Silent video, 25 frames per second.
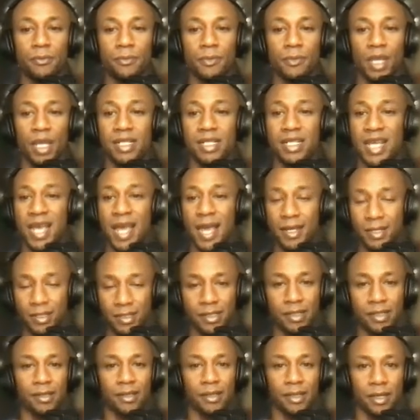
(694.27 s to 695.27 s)

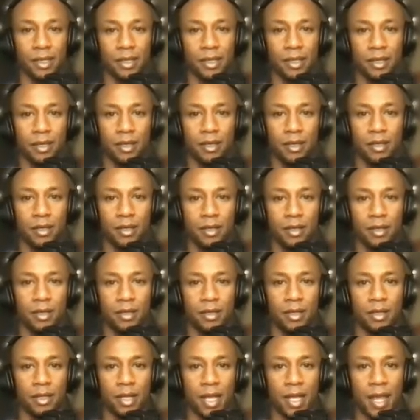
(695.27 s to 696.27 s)
technically
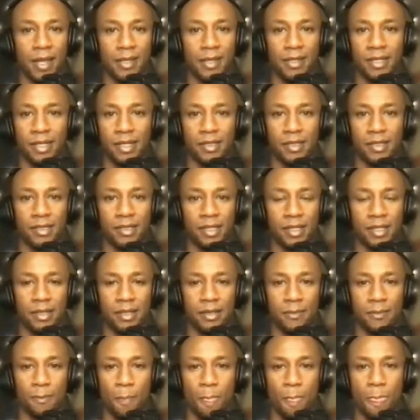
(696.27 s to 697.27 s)

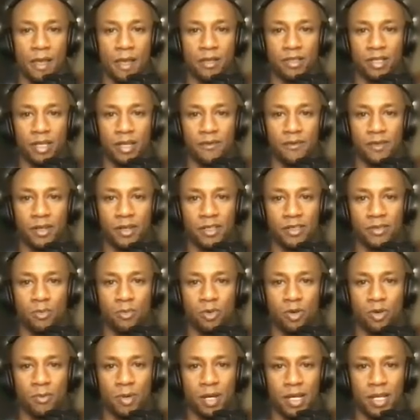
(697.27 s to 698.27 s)
AT&T has given us
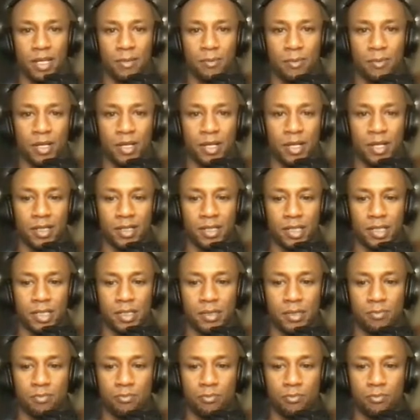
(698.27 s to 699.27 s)
more money because
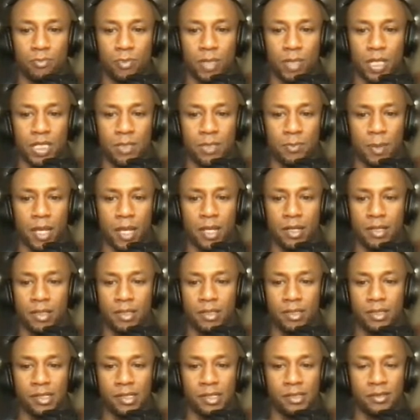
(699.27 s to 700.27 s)
it's paid us
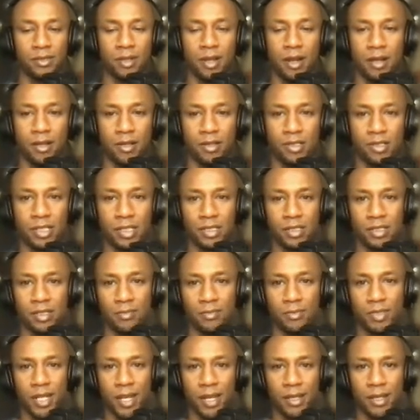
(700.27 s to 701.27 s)
$6 and
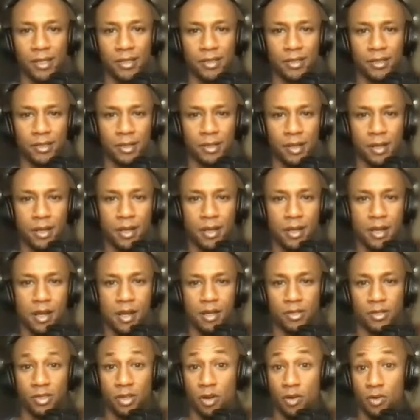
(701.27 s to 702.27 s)
some change.
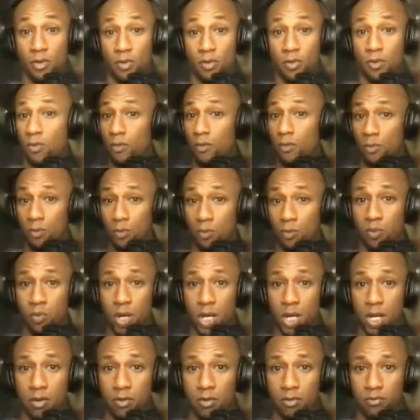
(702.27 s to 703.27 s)
So
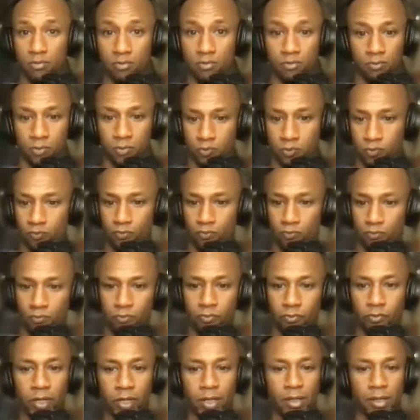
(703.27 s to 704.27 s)
we're
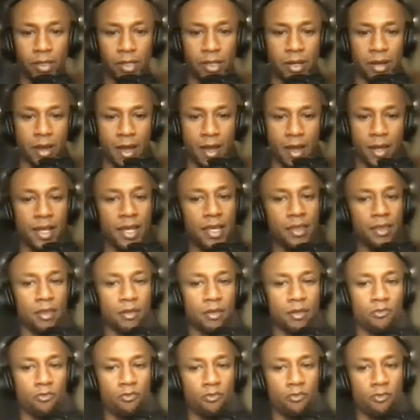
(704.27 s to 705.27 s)
really not in
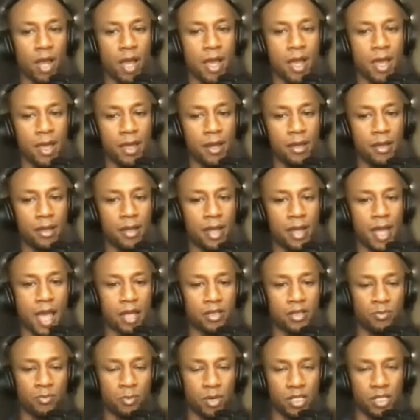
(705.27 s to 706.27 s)
the red
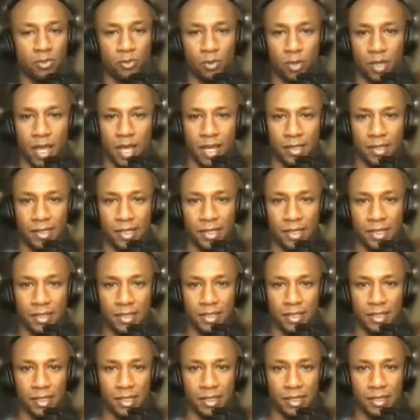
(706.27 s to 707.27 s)
as much with
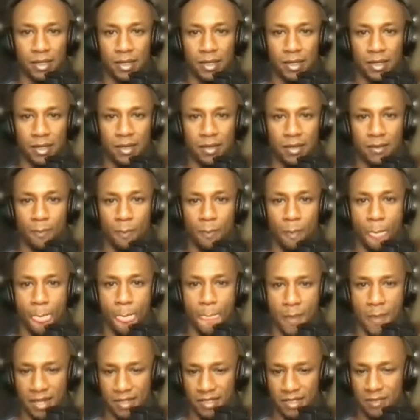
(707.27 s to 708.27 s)
AT&T
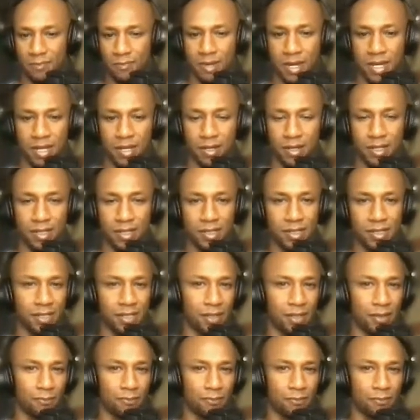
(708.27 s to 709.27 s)
as it might seem.